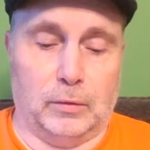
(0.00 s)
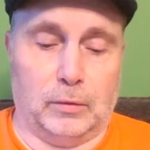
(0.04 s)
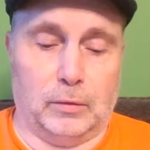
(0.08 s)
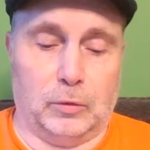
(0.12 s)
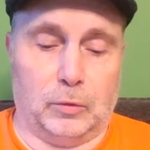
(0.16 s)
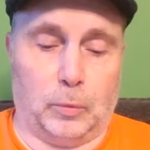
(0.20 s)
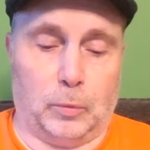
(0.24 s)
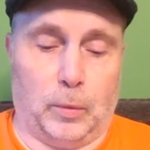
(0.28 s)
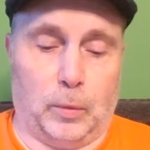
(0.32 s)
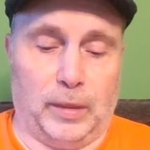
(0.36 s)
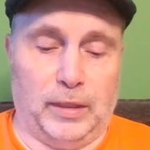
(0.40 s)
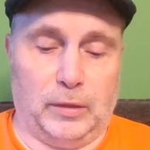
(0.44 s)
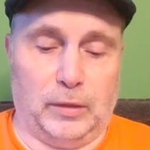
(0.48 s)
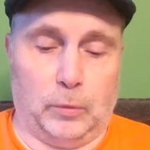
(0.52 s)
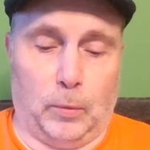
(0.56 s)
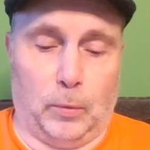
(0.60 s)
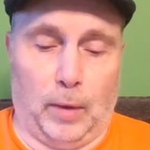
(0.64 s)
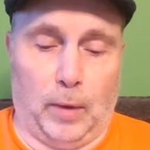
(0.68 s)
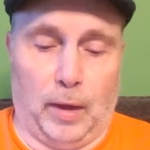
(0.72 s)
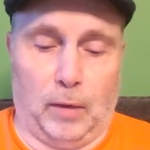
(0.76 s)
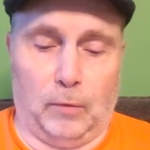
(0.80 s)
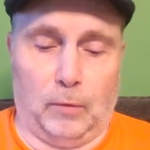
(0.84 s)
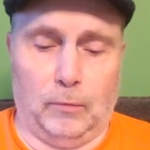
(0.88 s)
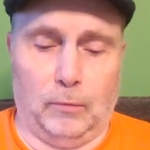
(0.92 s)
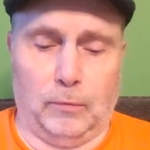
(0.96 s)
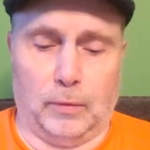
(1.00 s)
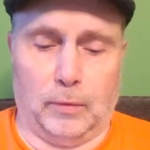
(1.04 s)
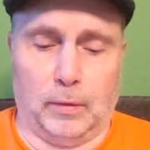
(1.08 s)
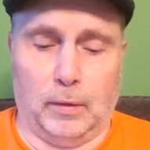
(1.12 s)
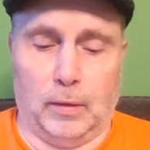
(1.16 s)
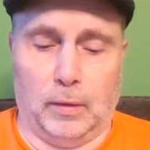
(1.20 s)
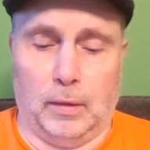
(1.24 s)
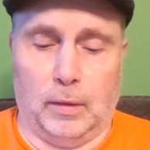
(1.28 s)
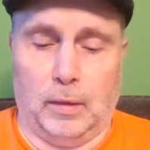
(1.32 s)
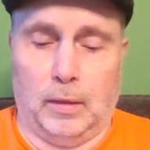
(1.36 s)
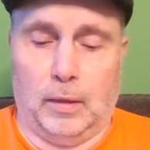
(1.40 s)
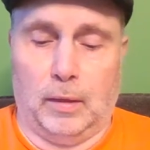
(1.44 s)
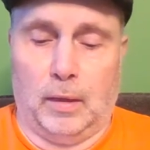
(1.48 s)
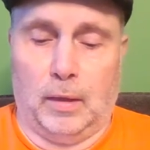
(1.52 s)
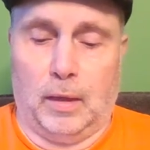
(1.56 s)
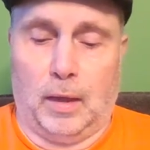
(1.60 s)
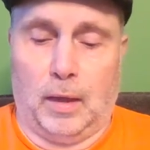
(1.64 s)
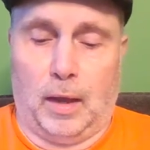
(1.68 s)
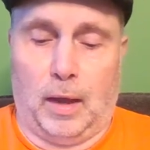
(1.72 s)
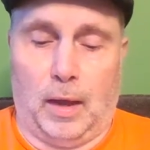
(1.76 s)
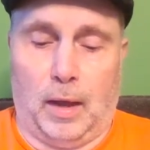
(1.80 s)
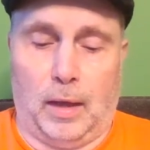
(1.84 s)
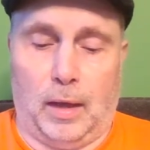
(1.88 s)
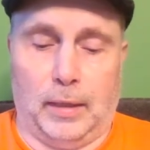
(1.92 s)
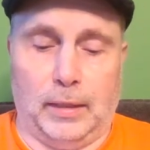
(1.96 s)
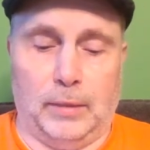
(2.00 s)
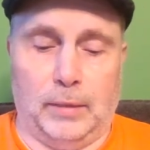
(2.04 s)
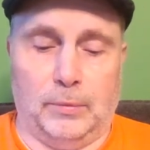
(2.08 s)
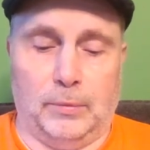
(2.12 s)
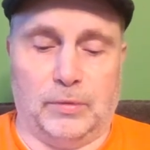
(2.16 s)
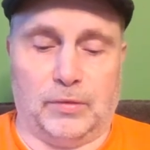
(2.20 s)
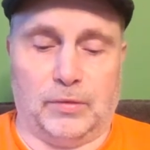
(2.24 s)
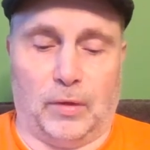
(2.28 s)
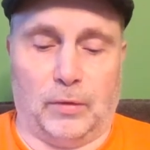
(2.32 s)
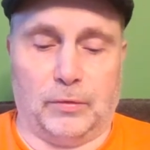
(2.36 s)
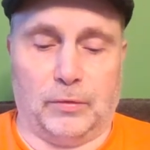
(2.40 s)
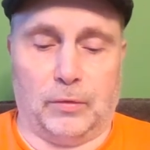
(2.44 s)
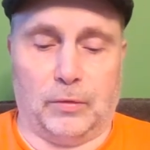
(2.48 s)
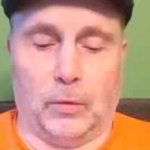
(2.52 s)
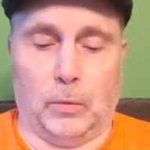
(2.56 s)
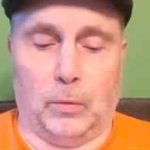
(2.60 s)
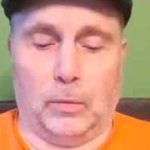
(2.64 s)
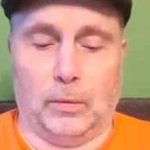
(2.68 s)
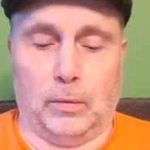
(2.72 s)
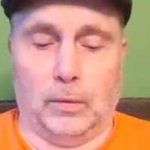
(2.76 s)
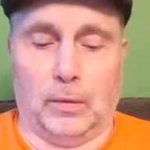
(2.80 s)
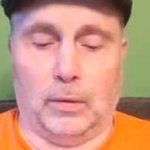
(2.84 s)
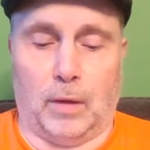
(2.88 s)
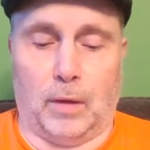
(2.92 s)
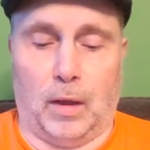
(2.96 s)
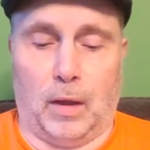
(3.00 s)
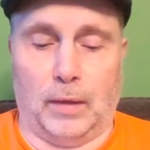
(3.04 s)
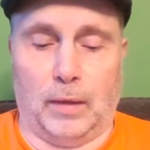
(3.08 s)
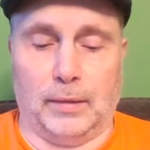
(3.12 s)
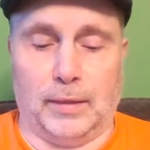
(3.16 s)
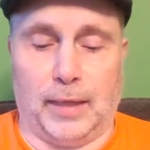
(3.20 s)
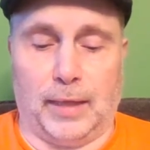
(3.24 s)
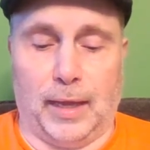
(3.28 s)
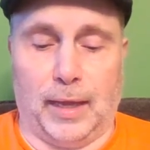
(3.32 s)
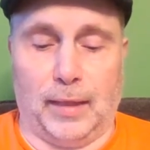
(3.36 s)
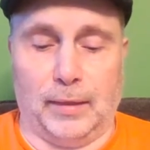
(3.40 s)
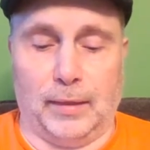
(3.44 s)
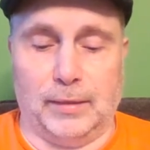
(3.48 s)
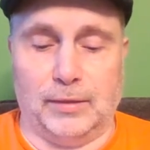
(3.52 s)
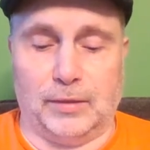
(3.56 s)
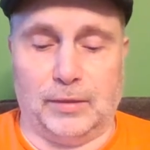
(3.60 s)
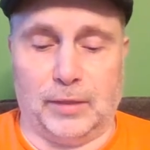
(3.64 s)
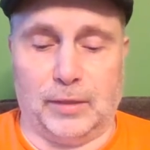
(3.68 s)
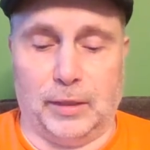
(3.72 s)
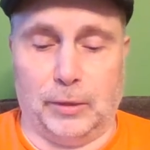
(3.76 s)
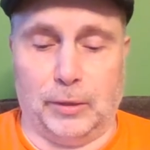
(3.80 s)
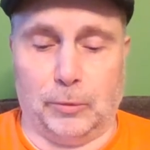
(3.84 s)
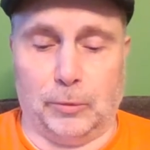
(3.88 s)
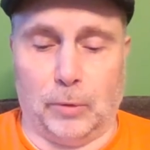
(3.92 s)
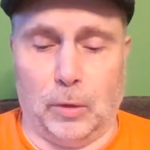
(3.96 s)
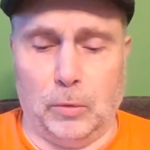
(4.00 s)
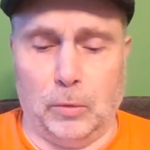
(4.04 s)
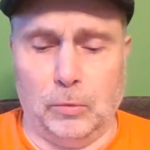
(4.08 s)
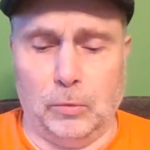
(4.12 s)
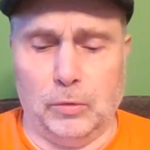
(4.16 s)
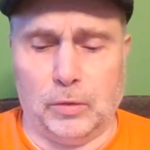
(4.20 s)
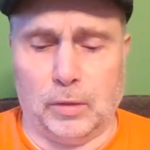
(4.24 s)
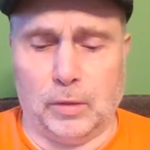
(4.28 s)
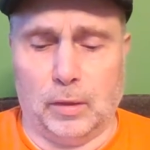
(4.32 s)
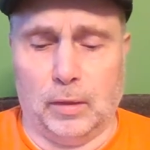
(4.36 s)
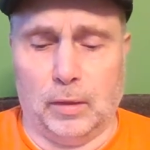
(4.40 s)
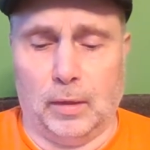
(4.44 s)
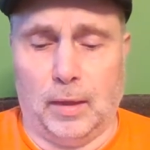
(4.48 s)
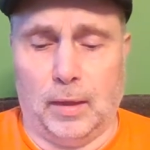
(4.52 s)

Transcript: 2012. Uh, he was also on Kelly's Heroes